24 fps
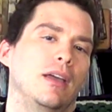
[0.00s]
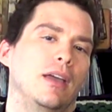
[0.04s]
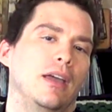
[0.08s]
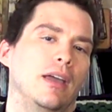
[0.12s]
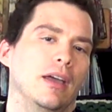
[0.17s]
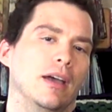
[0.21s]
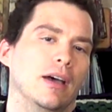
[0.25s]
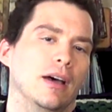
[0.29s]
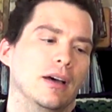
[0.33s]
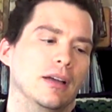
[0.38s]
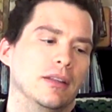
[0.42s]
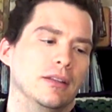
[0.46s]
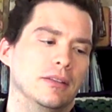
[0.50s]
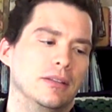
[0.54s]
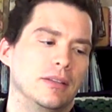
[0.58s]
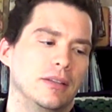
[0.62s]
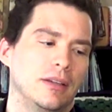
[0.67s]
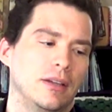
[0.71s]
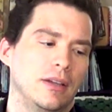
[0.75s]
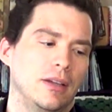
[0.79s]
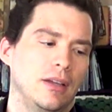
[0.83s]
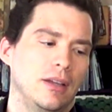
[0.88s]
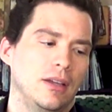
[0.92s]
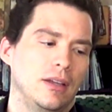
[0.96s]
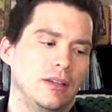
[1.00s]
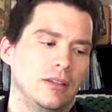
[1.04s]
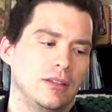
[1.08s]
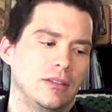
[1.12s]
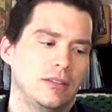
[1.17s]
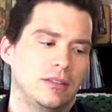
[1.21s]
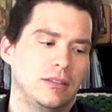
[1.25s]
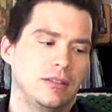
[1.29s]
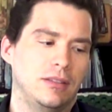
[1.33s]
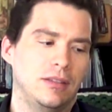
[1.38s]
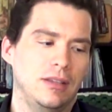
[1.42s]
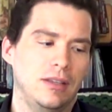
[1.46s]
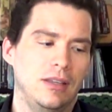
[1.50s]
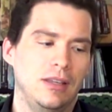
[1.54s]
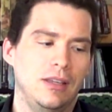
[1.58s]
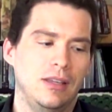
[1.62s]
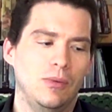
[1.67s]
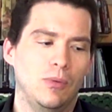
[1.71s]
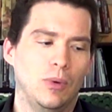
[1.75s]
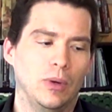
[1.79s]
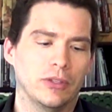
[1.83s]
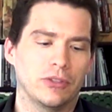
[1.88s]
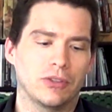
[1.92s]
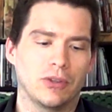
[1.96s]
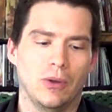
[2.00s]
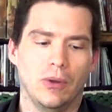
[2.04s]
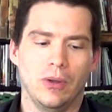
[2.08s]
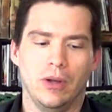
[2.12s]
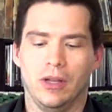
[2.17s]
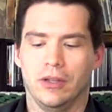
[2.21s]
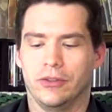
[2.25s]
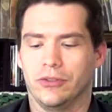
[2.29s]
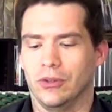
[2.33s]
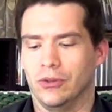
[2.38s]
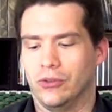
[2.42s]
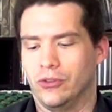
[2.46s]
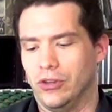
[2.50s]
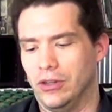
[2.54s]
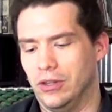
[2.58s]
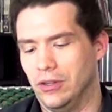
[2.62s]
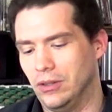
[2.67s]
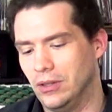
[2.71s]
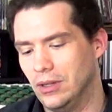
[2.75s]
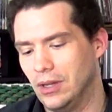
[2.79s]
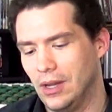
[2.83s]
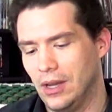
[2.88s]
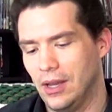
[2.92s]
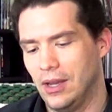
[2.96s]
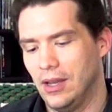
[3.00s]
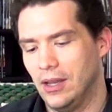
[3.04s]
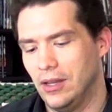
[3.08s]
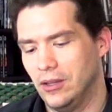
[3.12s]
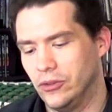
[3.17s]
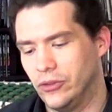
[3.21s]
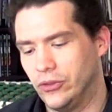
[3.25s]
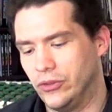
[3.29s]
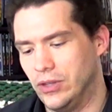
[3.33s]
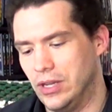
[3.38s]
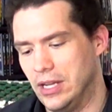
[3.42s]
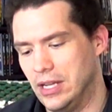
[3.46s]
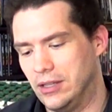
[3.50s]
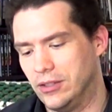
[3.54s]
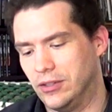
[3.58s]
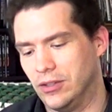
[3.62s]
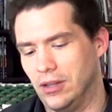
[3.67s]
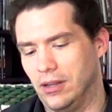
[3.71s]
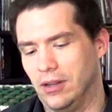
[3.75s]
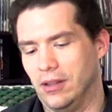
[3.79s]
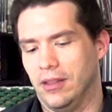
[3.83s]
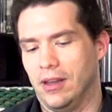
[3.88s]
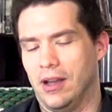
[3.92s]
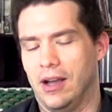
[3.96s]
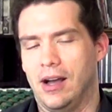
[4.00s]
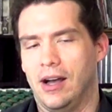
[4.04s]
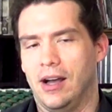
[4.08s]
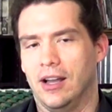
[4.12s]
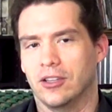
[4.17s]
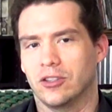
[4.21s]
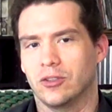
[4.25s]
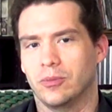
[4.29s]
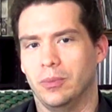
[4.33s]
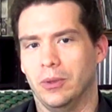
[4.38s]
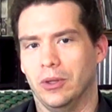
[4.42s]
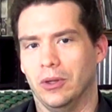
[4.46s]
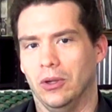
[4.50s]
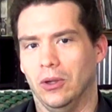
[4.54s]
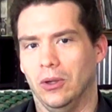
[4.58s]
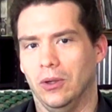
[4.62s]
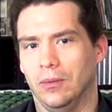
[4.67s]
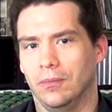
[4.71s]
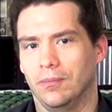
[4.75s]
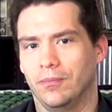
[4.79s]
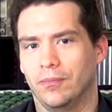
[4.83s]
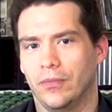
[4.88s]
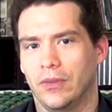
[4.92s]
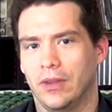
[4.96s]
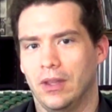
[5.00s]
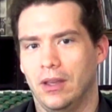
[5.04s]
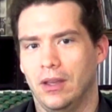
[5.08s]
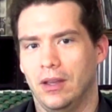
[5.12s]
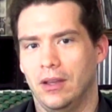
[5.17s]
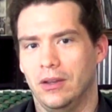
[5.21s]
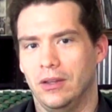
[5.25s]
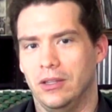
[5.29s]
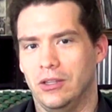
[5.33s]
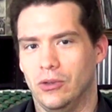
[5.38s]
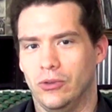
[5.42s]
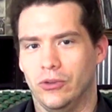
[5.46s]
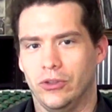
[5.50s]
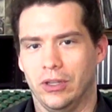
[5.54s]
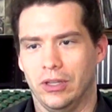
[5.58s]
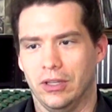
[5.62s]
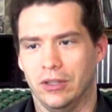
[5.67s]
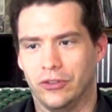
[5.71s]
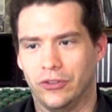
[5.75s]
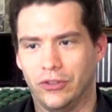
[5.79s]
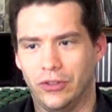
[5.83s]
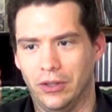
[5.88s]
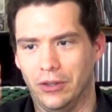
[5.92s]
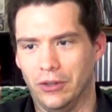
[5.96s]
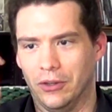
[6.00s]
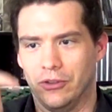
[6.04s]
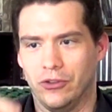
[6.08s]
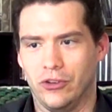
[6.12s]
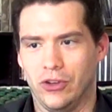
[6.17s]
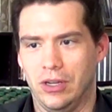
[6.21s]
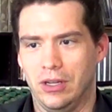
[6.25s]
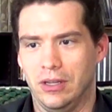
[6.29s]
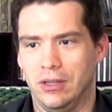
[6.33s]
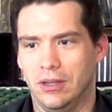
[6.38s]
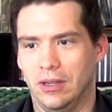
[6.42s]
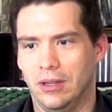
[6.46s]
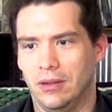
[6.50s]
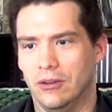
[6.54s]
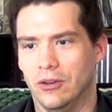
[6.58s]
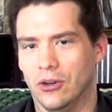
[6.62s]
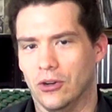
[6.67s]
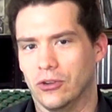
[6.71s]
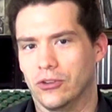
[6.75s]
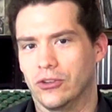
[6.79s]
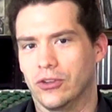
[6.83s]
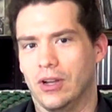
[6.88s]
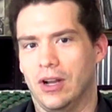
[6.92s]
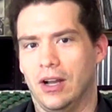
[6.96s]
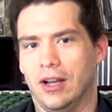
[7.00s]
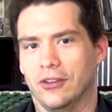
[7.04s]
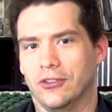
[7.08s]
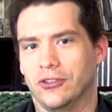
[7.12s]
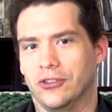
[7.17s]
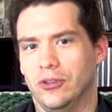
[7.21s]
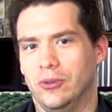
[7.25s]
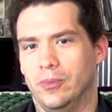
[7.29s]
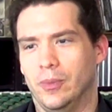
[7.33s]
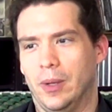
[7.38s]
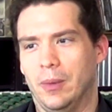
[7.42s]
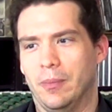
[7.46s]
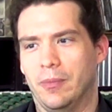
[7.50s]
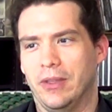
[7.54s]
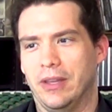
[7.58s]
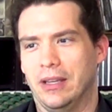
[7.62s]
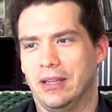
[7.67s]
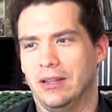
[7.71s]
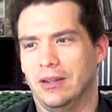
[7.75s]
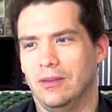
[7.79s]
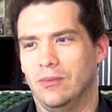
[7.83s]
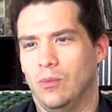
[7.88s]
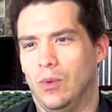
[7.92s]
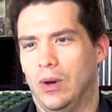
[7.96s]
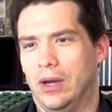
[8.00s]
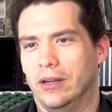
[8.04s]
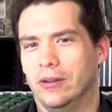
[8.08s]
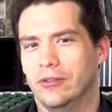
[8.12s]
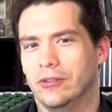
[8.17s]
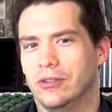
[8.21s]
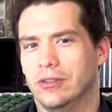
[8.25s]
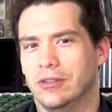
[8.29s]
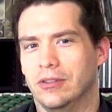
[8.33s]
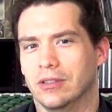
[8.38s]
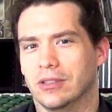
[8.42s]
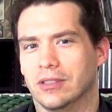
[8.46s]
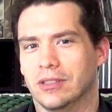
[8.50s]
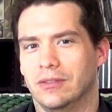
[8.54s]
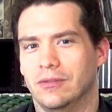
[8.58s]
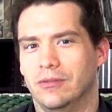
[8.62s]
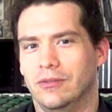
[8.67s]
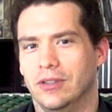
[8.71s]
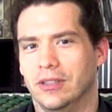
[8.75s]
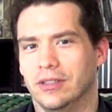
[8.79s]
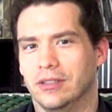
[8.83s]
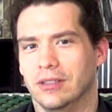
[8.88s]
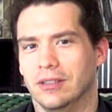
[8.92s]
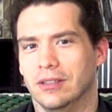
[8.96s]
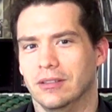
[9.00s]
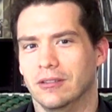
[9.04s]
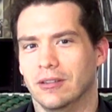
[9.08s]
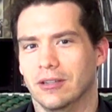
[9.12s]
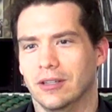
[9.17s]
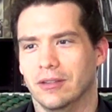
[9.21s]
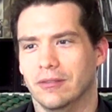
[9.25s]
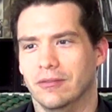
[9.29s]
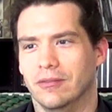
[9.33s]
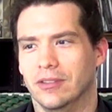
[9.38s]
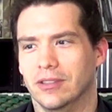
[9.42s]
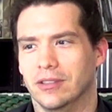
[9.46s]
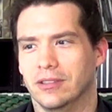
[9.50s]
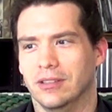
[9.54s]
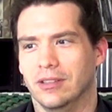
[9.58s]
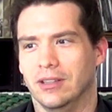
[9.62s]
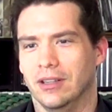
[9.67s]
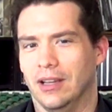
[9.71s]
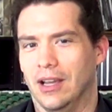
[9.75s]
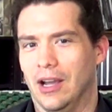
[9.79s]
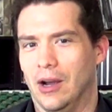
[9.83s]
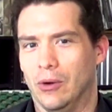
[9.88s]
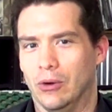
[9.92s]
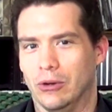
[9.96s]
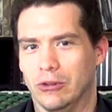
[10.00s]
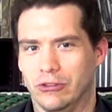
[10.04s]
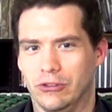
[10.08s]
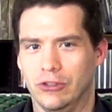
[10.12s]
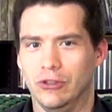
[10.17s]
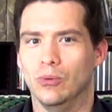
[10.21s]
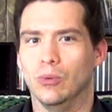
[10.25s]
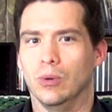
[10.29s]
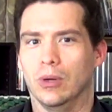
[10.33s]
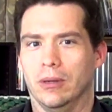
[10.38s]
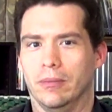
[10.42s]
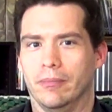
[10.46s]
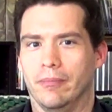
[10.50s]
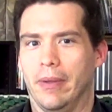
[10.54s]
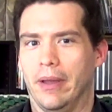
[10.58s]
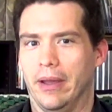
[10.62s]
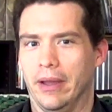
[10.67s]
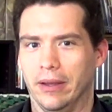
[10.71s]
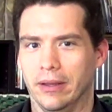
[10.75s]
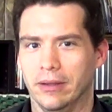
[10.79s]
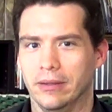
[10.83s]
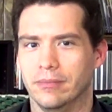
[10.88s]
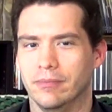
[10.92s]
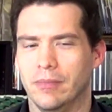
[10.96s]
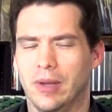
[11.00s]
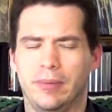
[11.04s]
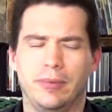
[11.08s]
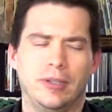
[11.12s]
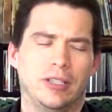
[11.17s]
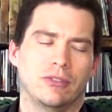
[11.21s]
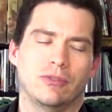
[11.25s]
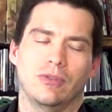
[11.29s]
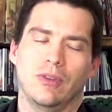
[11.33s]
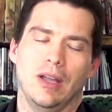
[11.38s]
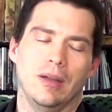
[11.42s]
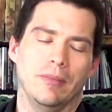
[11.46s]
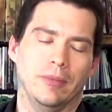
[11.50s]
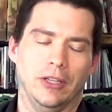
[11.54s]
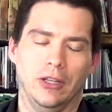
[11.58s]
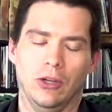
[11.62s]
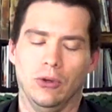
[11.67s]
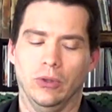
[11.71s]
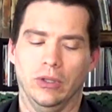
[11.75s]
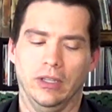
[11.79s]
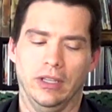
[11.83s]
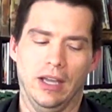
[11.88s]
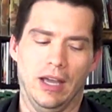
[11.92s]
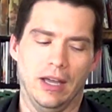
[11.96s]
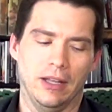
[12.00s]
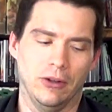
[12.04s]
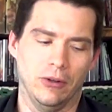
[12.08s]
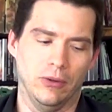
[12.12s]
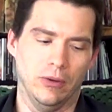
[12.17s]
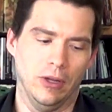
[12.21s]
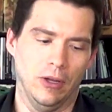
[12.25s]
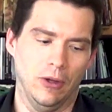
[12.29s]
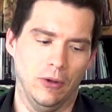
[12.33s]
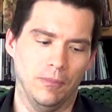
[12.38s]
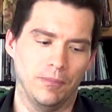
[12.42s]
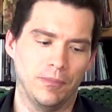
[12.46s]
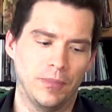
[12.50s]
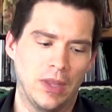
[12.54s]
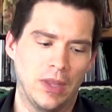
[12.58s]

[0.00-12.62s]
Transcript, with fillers: and see what's going on. So she sneaks into the hospital using a synergy nurse costume, and I'm thinking, why don't you just visit during visiting hours? You weren't banned. Maybe it's family only. I don't know.